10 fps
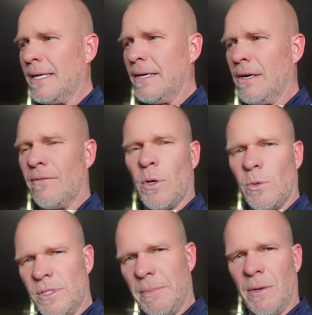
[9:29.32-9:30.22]
You know, I've
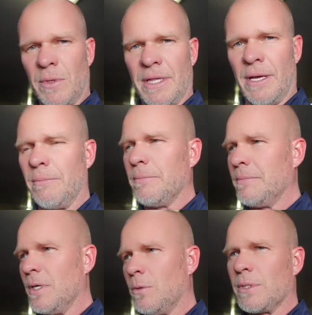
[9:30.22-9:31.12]
always been with them
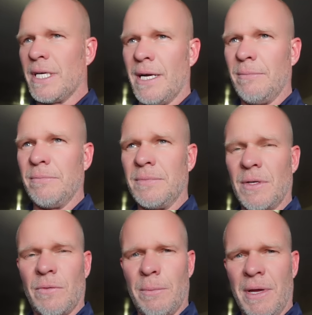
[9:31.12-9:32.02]
the whole time
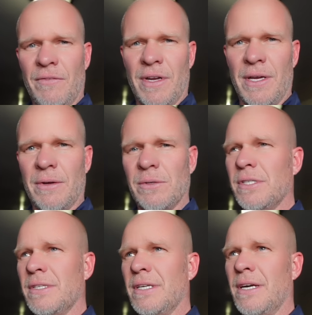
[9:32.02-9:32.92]
that we've made
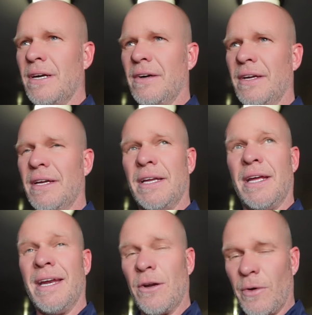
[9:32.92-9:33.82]
videos,
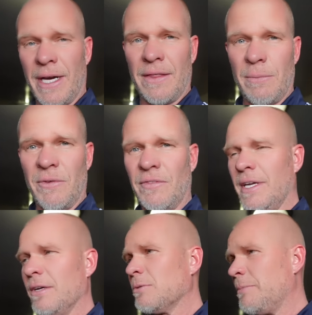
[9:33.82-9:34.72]
integrated them in
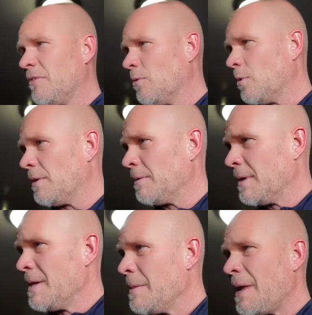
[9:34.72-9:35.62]
videos before.
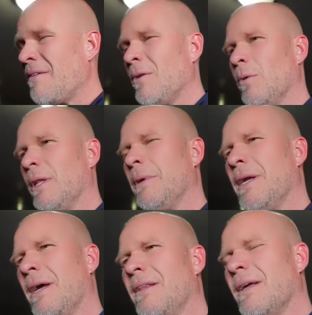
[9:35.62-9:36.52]
They haven't really been
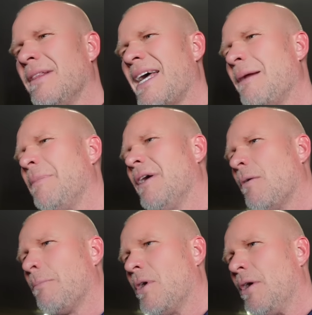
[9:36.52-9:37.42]
that big of
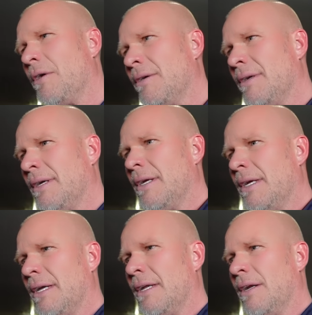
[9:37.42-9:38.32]
a part,
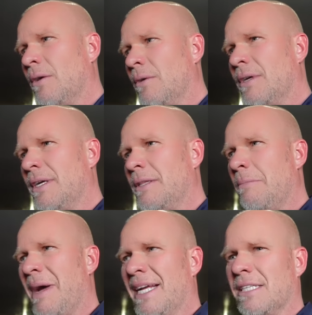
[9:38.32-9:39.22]
you know, in the
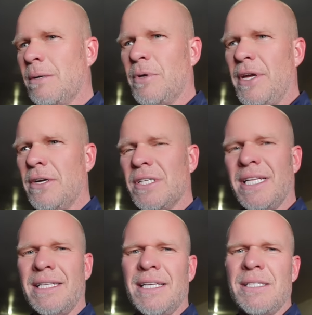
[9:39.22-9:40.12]
past couple of years. And
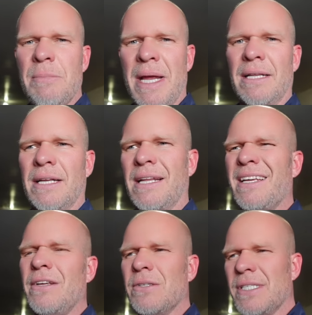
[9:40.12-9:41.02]
that's mainly
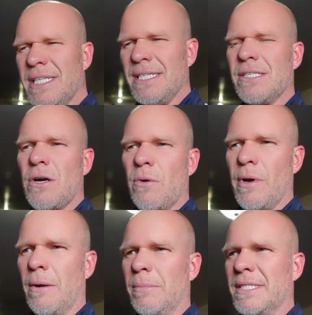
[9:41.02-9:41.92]
like, you know, Sydney's
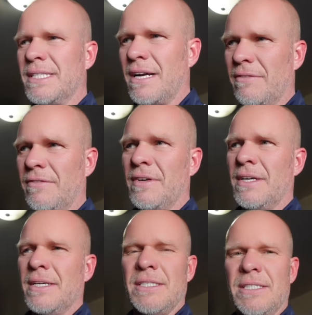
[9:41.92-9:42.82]
growing up and stuff.
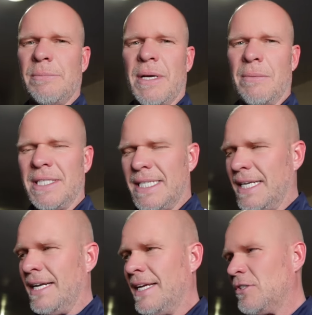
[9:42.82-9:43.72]
She's becoming a
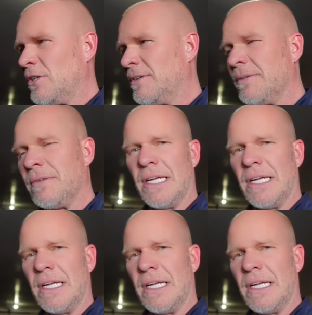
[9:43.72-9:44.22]
teenager.